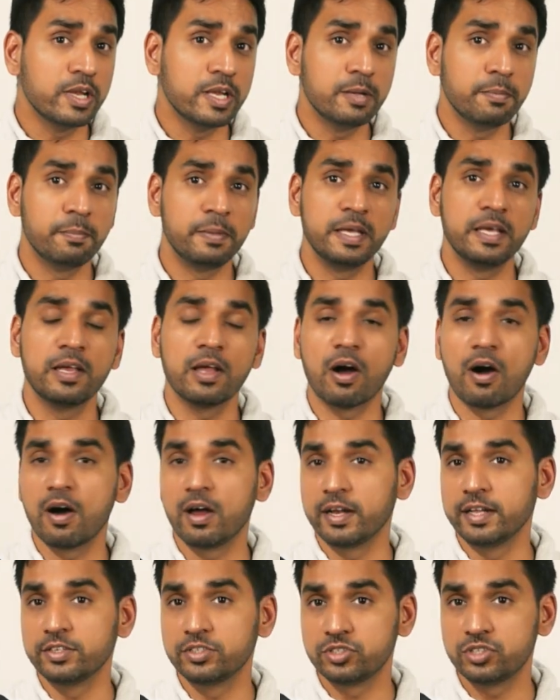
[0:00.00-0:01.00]
be
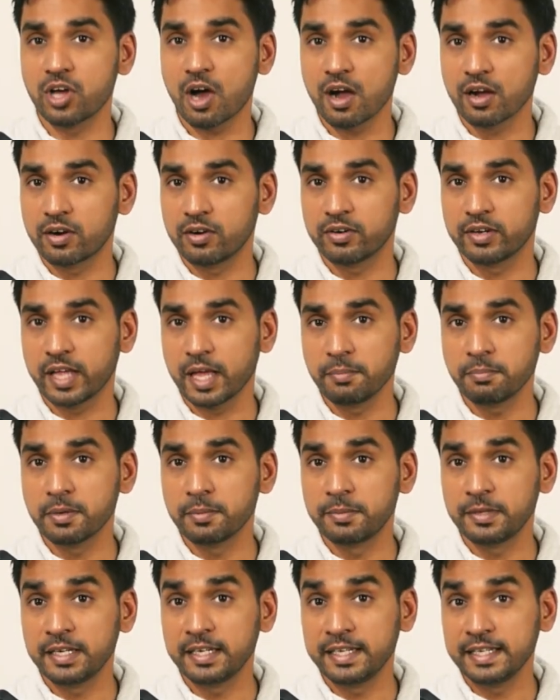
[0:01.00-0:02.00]
on its Docker
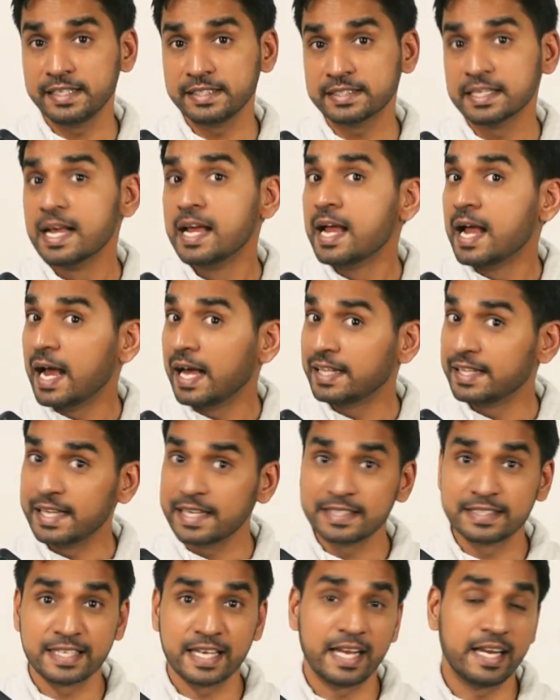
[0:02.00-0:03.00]
capabilities, and
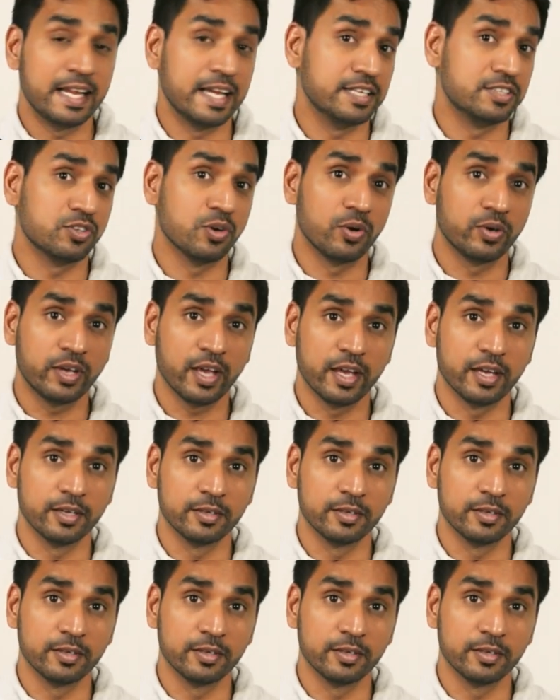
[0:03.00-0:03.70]
they said it's okay.